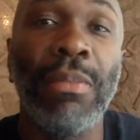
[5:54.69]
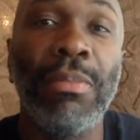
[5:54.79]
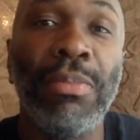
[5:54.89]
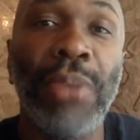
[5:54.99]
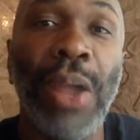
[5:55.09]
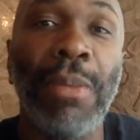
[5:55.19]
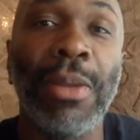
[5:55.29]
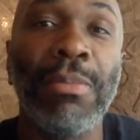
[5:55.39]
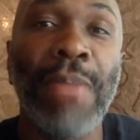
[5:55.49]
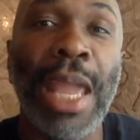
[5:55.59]

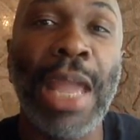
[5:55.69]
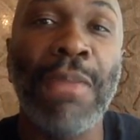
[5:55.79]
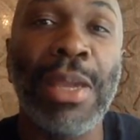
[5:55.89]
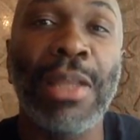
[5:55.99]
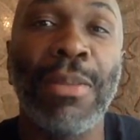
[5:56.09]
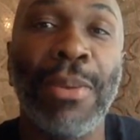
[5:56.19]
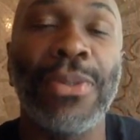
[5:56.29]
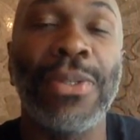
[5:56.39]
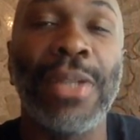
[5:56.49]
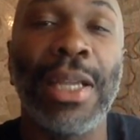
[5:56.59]
probably made me the
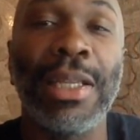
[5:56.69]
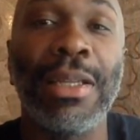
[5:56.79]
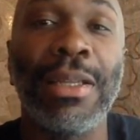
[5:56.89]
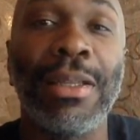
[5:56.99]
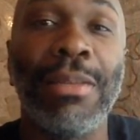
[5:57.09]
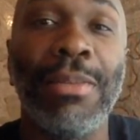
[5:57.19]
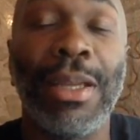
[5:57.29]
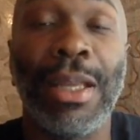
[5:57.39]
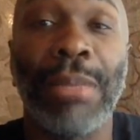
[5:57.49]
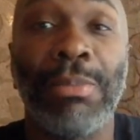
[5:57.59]
person I needed to be.
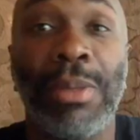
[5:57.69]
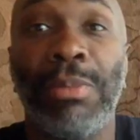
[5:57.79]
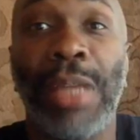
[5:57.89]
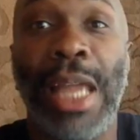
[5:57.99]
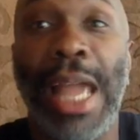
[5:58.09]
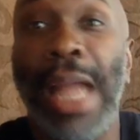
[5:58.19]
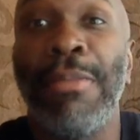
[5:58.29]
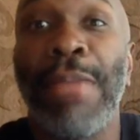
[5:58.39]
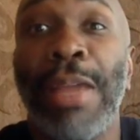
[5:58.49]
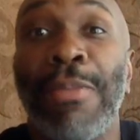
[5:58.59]
It had to
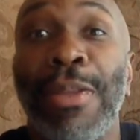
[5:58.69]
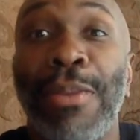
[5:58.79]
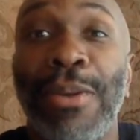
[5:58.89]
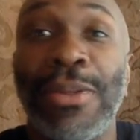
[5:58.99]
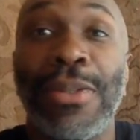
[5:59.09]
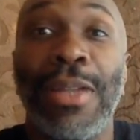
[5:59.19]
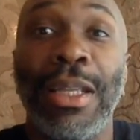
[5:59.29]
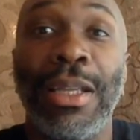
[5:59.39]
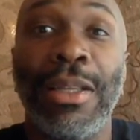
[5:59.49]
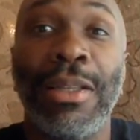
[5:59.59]
make me the person I
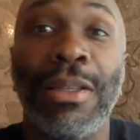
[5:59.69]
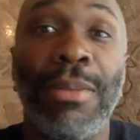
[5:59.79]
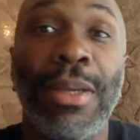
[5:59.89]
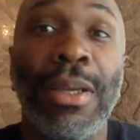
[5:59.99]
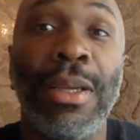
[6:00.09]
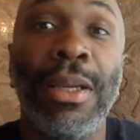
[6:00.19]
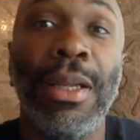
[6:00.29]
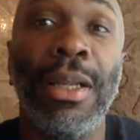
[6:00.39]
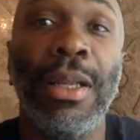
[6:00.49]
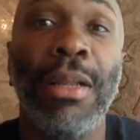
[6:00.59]
needed to be.
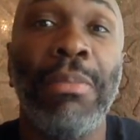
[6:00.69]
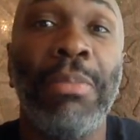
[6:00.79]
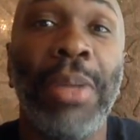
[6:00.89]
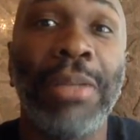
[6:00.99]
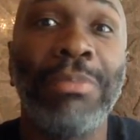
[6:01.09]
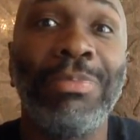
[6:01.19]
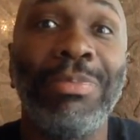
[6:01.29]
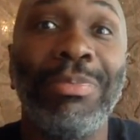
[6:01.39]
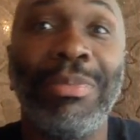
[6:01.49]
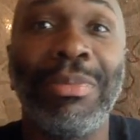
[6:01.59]
But
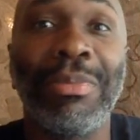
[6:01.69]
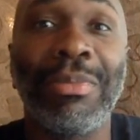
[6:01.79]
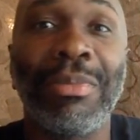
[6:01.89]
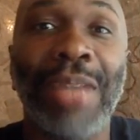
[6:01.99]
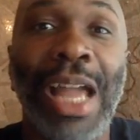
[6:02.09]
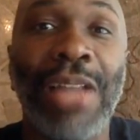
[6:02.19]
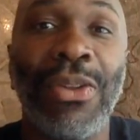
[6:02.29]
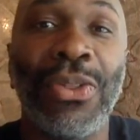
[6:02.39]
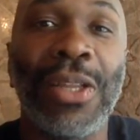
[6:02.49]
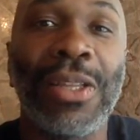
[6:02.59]
I
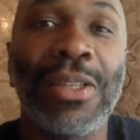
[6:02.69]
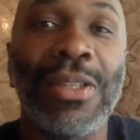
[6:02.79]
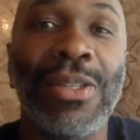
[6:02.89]
don't think that this is